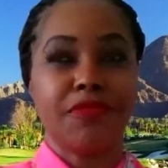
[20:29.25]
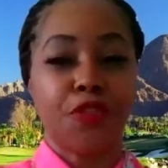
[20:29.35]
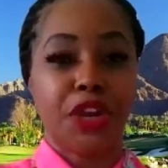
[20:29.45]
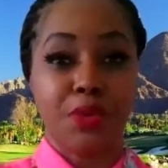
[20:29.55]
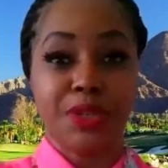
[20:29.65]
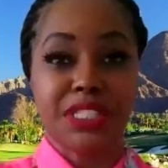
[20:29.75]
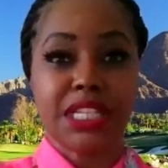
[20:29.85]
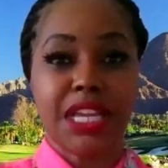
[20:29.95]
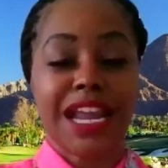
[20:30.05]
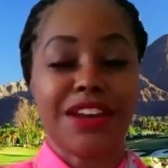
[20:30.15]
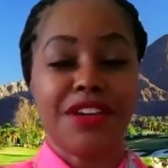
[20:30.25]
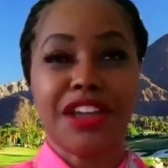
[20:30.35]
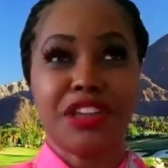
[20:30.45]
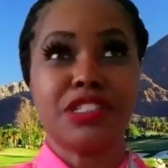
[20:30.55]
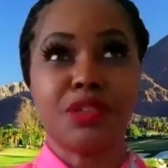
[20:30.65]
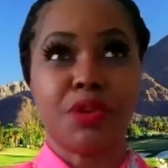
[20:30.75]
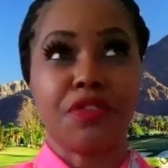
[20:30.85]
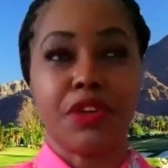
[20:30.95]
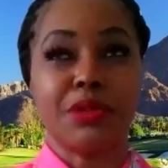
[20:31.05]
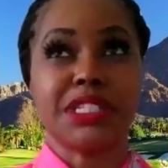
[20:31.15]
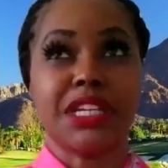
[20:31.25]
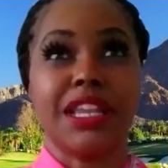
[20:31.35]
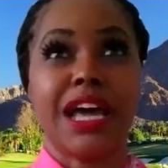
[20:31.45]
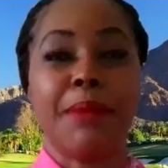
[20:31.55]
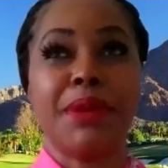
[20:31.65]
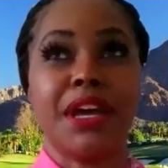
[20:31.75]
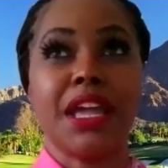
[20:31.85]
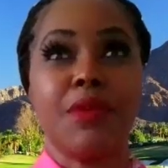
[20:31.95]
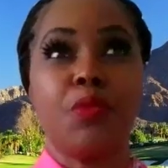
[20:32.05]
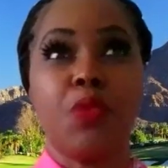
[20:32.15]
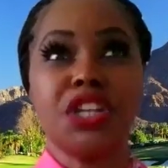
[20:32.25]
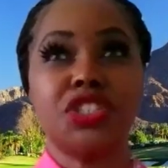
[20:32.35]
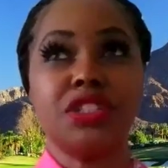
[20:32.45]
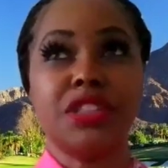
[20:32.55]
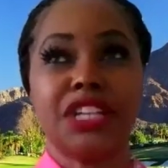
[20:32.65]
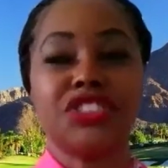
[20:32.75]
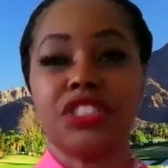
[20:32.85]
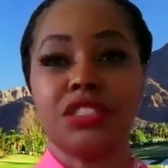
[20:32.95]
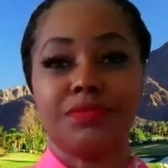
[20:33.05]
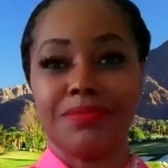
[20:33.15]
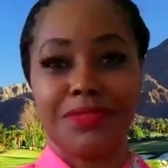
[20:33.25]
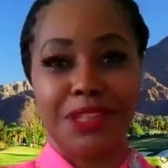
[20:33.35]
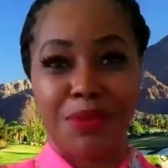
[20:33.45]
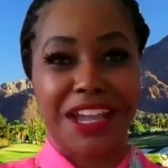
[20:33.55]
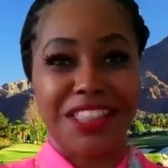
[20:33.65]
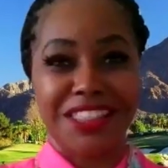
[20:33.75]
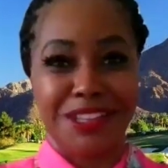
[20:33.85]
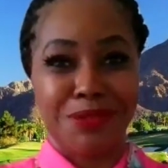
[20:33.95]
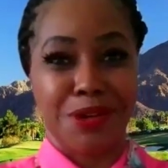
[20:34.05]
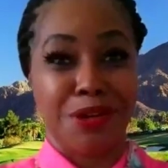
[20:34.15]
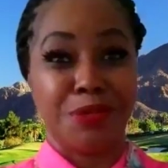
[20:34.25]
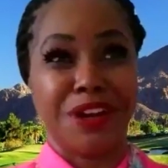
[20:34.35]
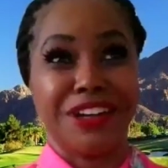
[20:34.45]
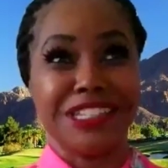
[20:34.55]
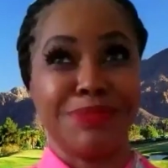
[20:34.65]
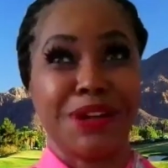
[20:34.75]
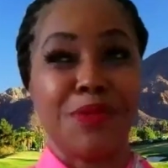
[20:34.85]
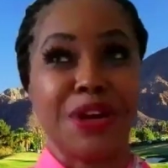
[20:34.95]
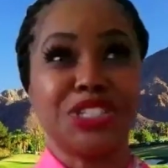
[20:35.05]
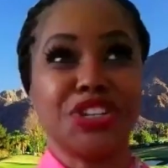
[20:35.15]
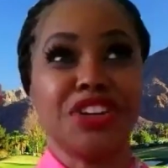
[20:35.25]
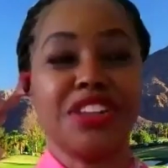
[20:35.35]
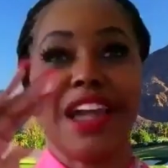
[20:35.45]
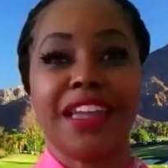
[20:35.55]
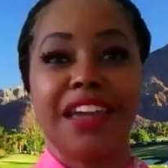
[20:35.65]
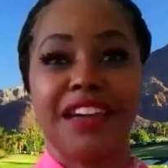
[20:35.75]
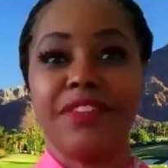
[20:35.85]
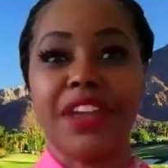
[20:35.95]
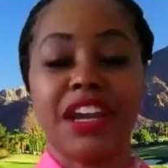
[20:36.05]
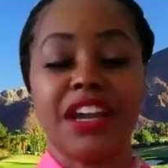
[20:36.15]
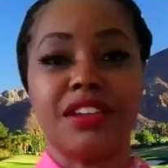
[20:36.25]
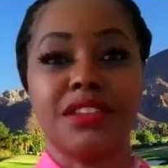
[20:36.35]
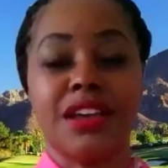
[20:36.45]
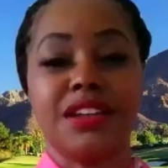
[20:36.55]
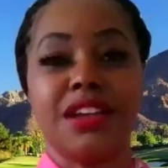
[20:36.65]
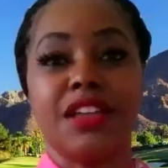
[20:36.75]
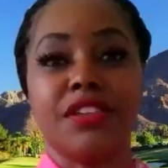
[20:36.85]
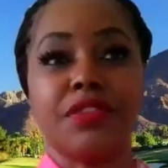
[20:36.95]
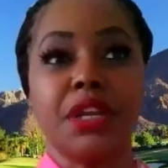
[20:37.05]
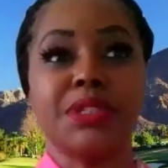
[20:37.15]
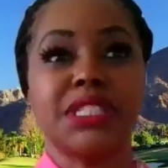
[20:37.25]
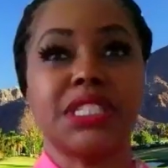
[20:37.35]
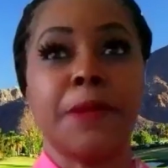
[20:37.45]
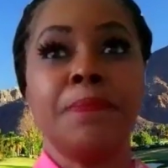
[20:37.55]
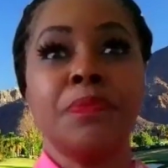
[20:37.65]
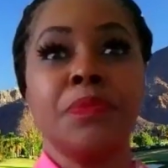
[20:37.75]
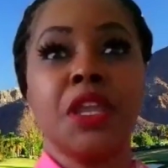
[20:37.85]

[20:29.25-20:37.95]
frequency, and I know I use the word frequency a lot, but once you, that's just the way the world works. But once you're like elevated at a, another frequency,